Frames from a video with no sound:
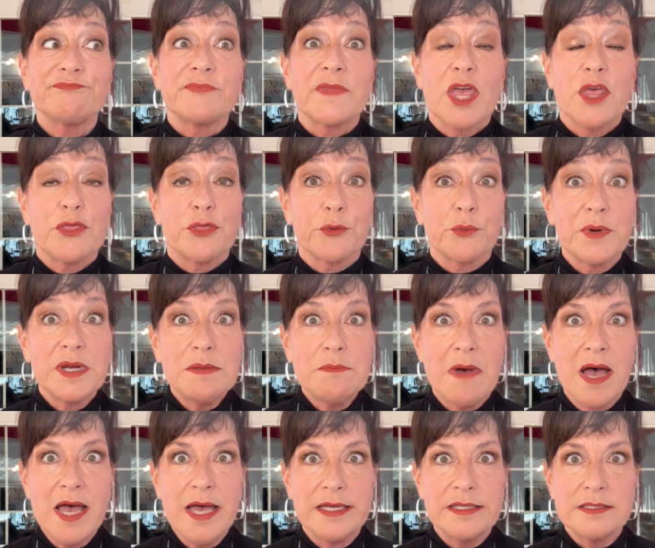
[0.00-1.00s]
3
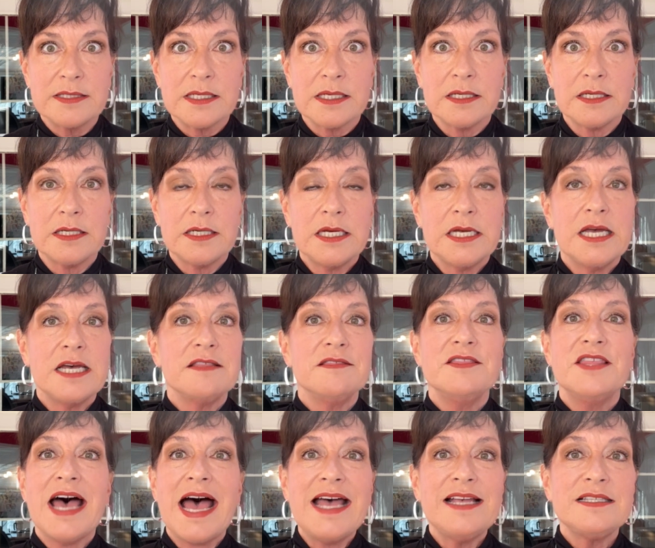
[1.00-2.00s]
months.
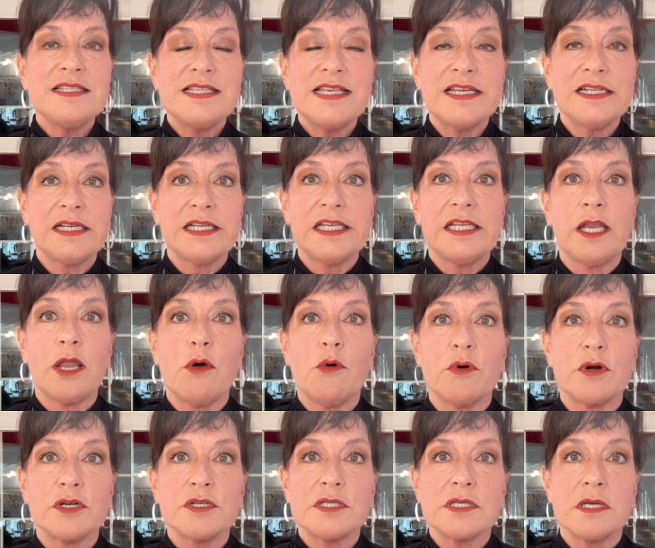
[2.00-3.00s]
That suddenly
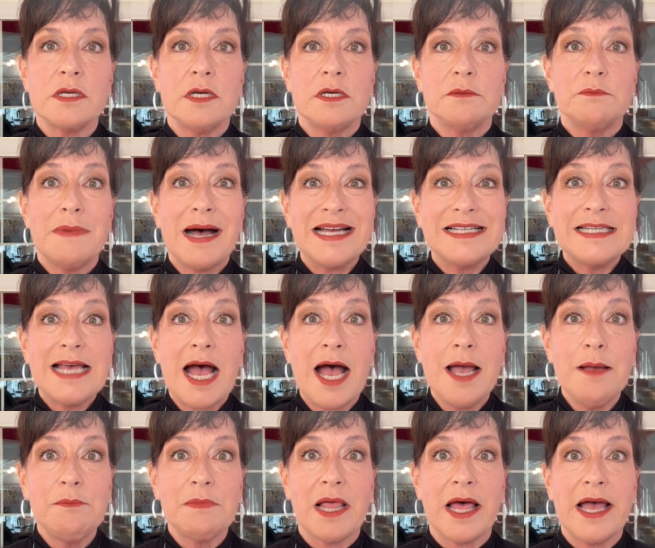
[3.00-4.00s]
lowers my
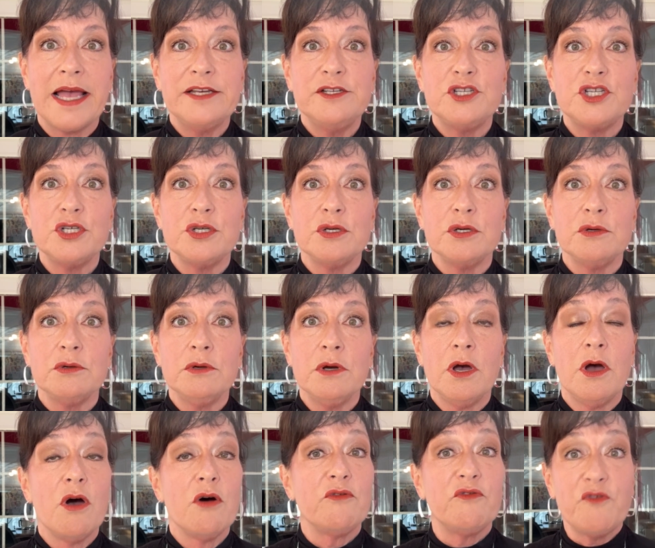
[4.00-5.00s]
timeline to
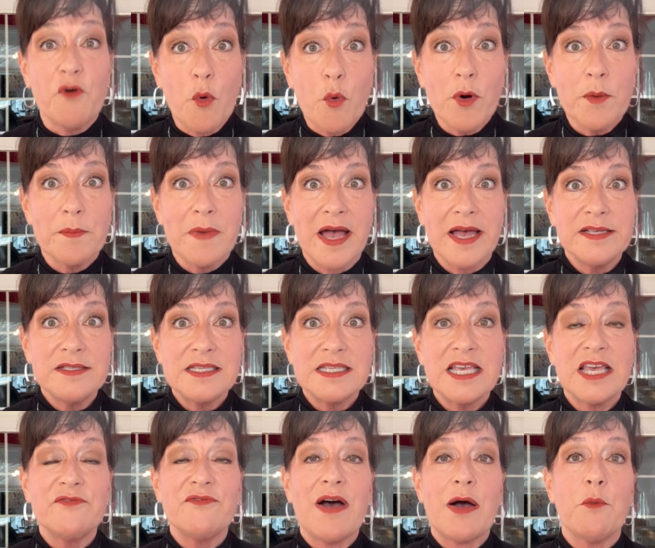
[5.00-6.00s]
4 months
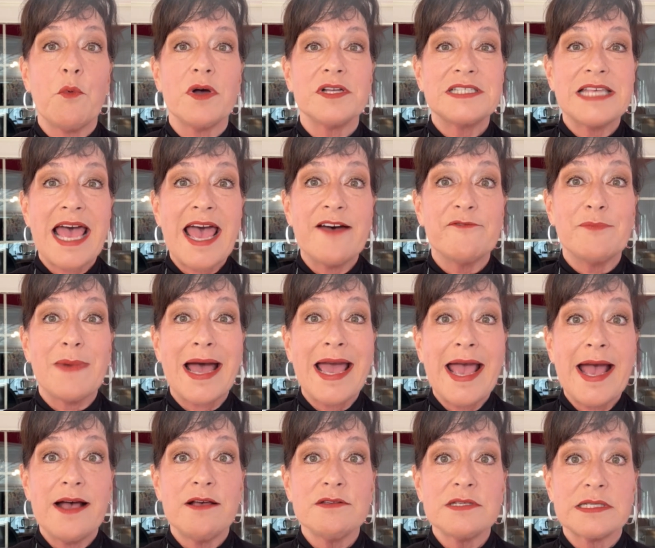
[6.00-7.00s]
if I want to have my
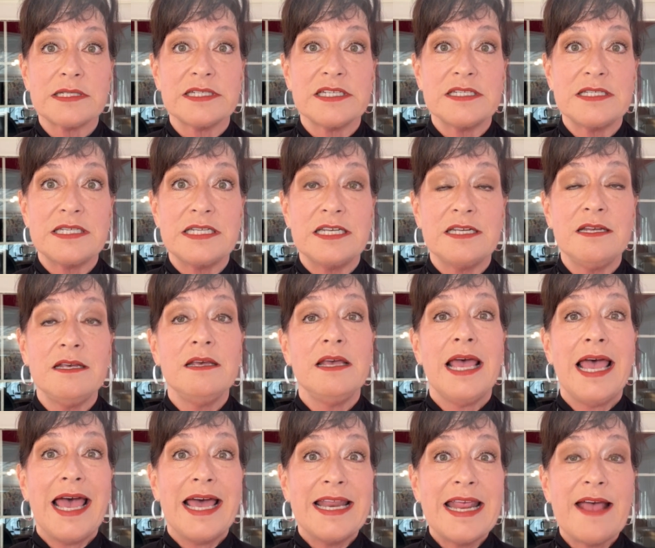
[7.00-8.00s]
house listed
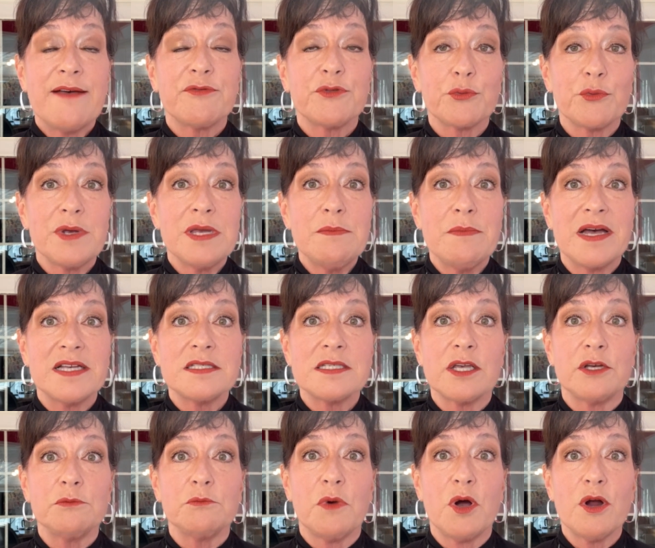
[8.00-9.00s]
and have 3 months
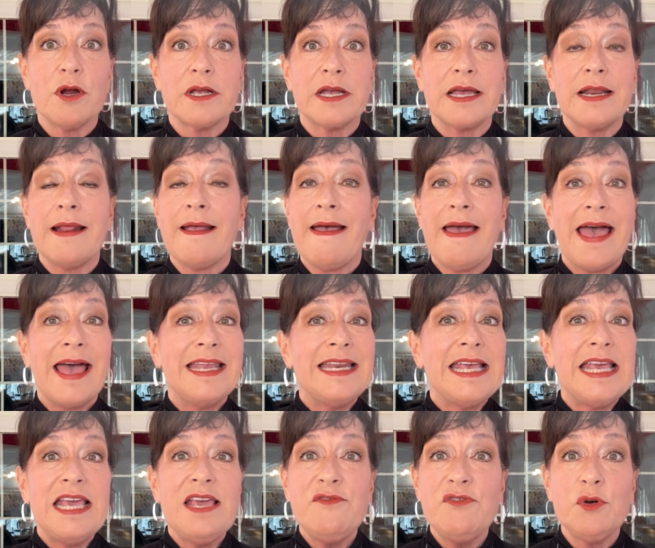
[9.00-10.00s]
on market. And
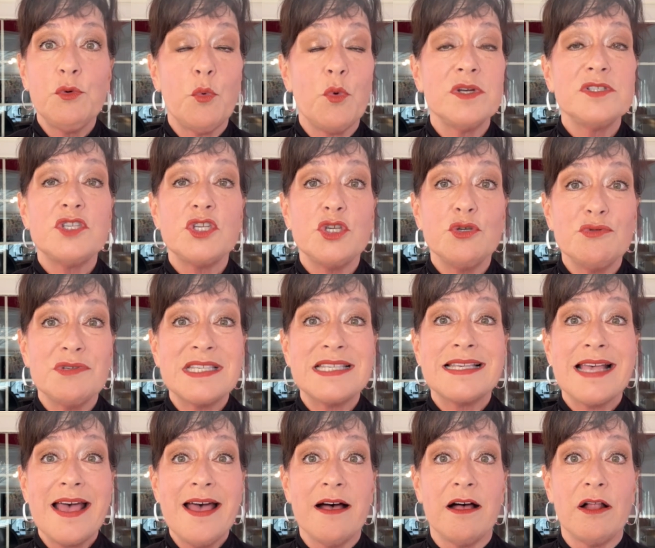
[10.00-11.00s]
even once you
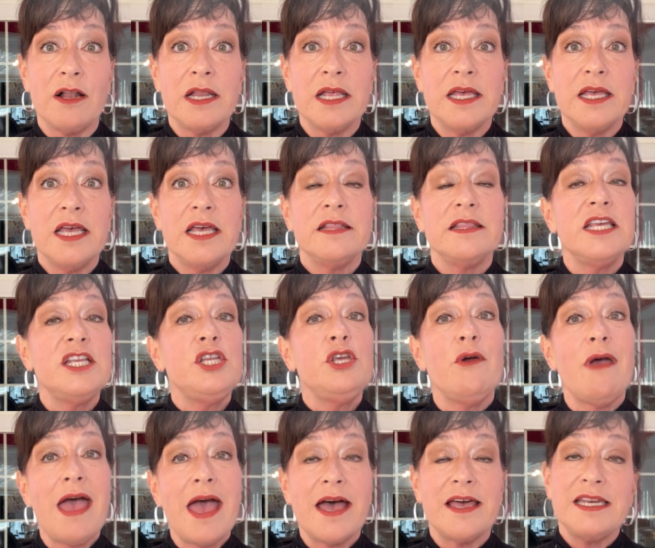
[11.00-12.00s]
sell, then you
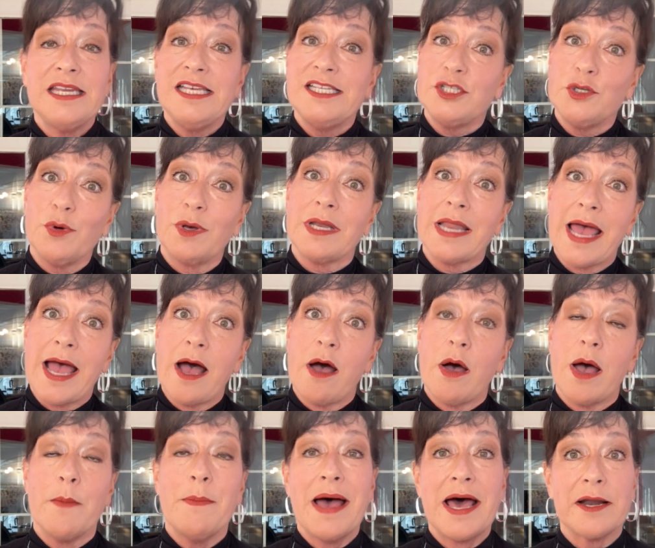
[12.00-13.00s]
need to allow
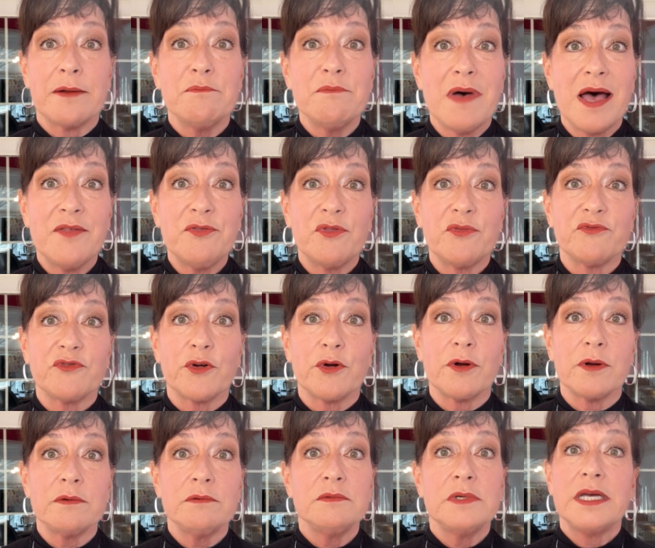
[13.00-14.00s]
about a month
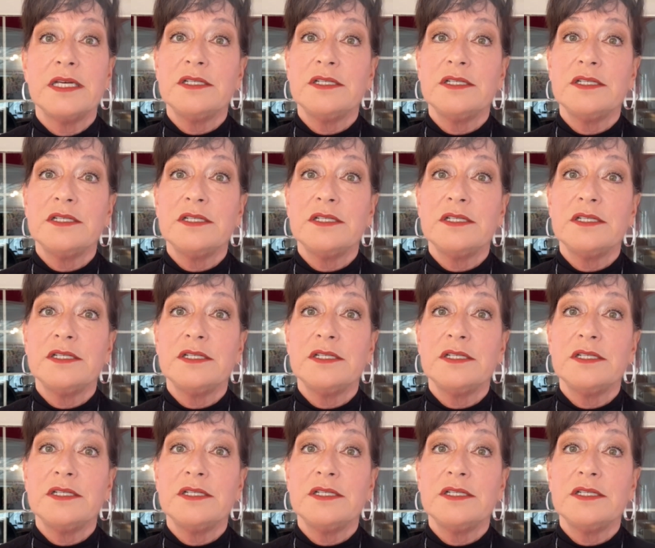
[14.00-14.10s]
for